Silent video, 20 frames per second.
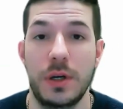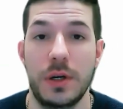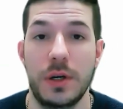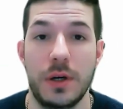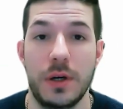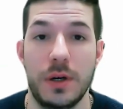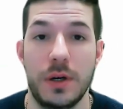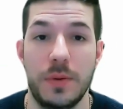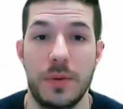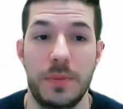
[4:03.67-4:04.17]

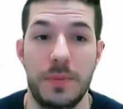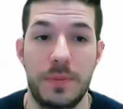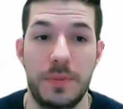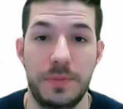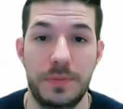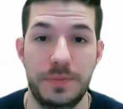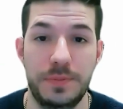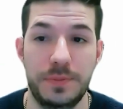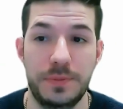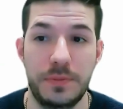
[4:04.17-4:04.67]

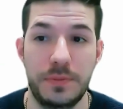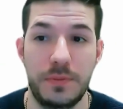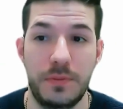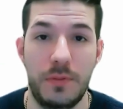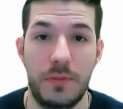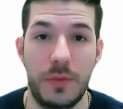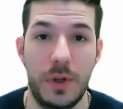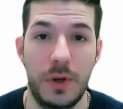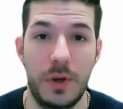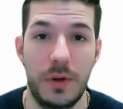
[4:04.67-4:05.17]

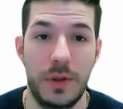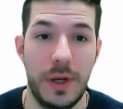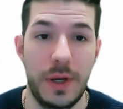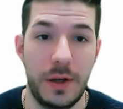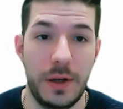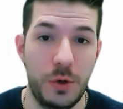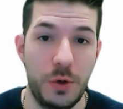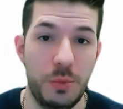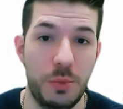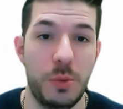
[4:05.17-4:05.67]

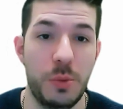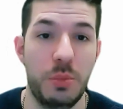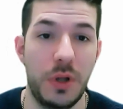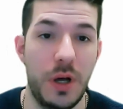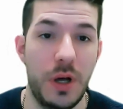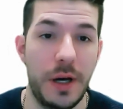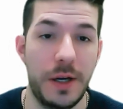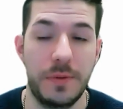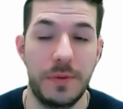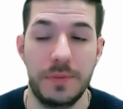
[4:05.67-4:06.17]
that could be
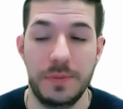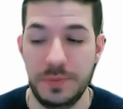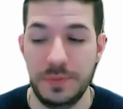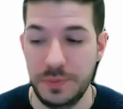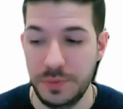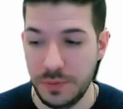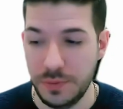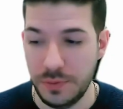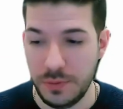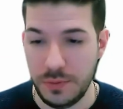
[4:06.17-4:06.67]
applied.
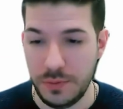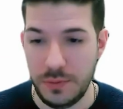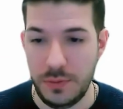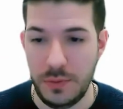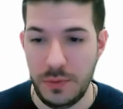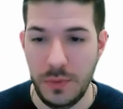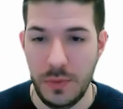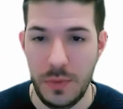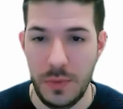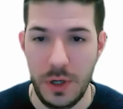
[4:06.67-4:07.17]

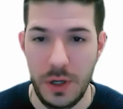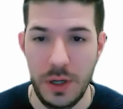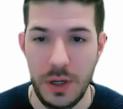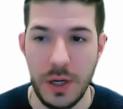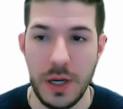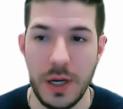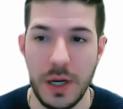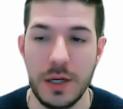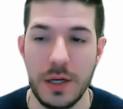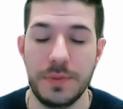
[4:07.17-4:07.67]

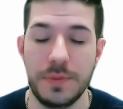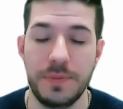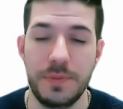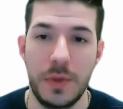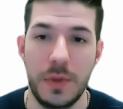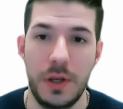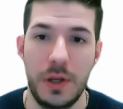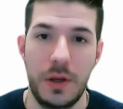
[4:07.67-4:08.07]
And